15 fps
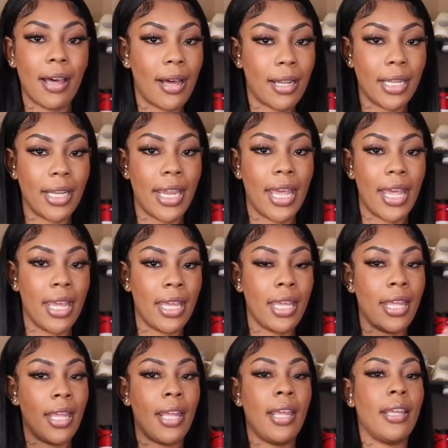all that,
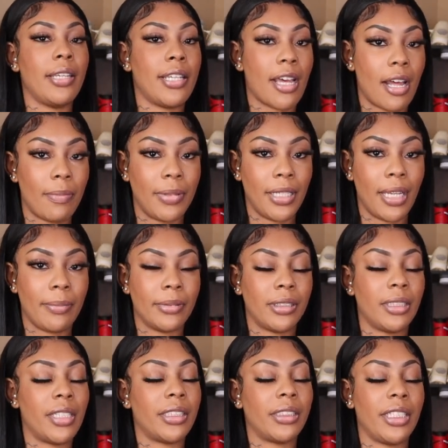y'all be able
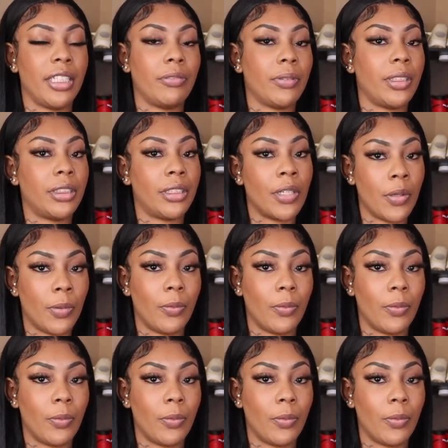to distinguish